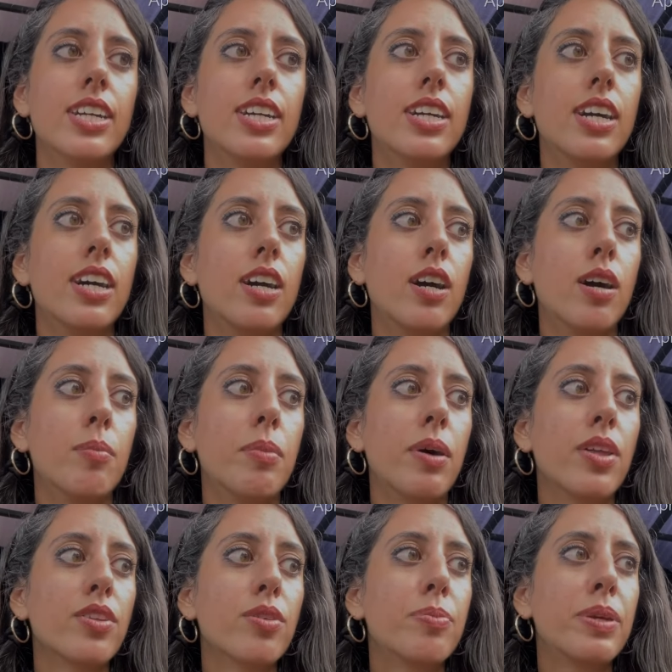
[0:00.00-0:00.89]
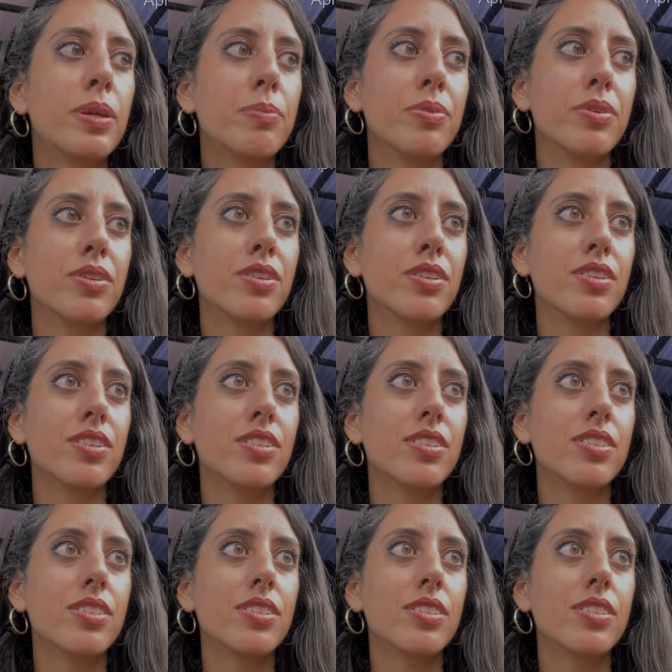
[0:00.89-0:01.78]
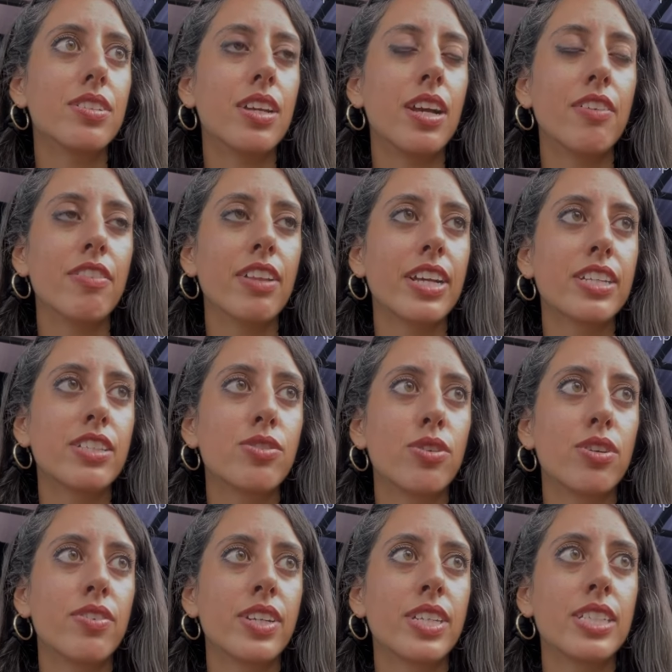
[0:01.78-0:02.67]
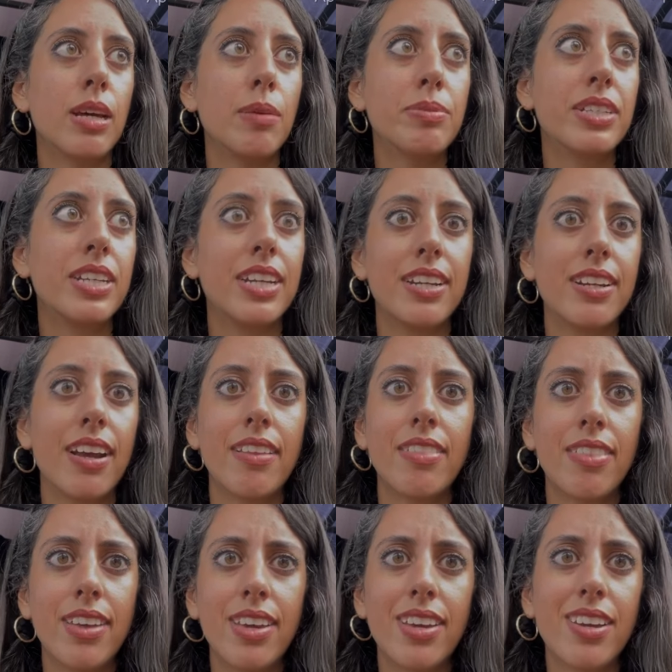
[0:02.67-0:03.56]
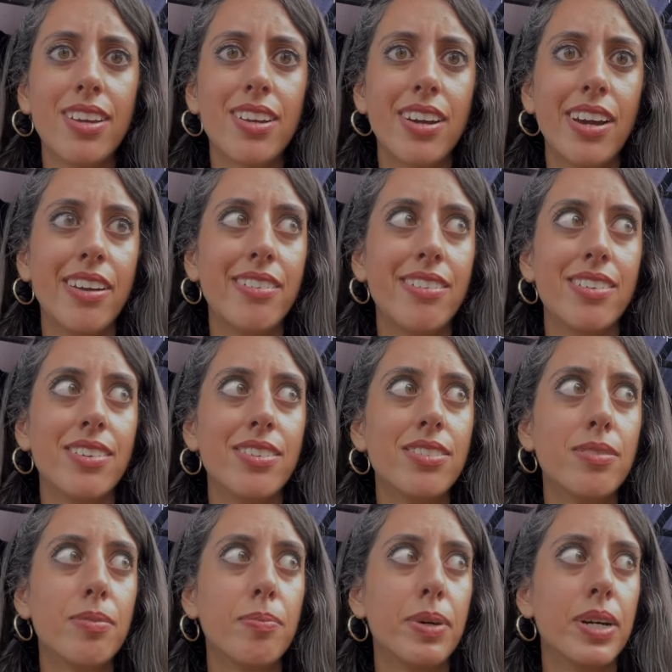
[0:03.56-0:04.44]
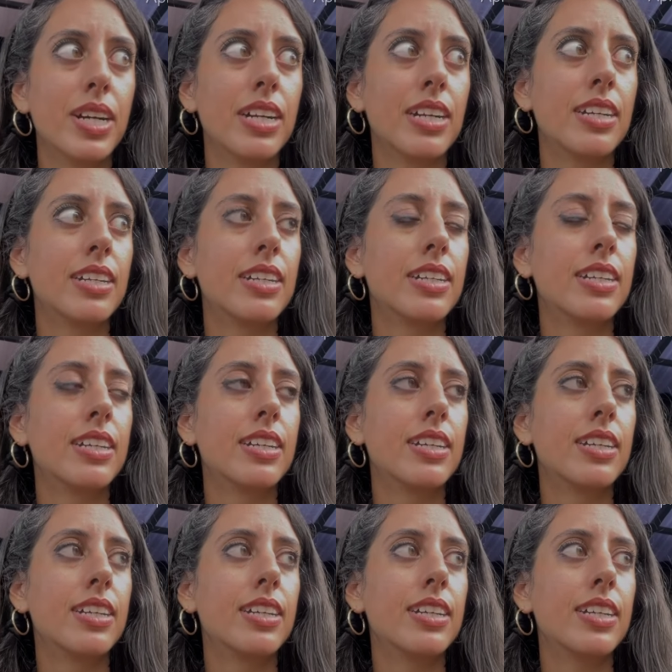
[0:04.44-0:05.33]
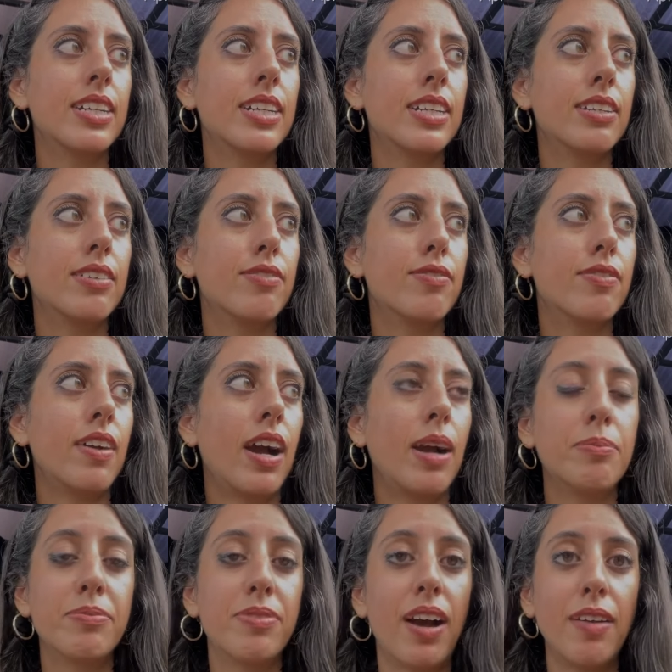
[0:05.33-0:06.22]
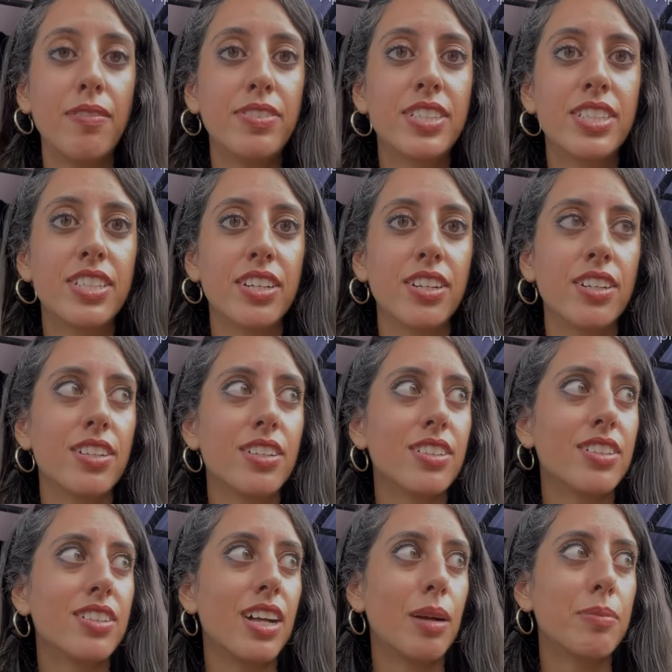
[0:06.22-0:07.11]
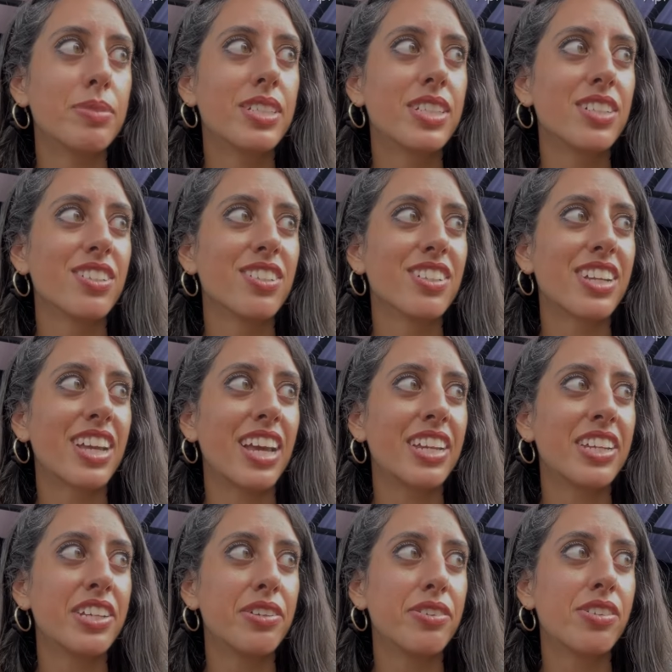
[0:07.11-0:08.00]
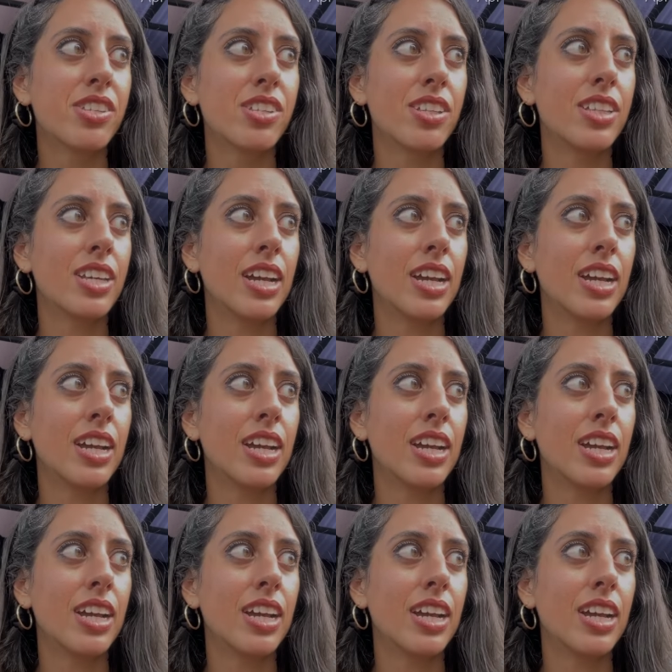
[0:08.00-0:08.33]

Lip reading: other people have like sort of accepted it, I think. I don't know. But I'm still getting used to the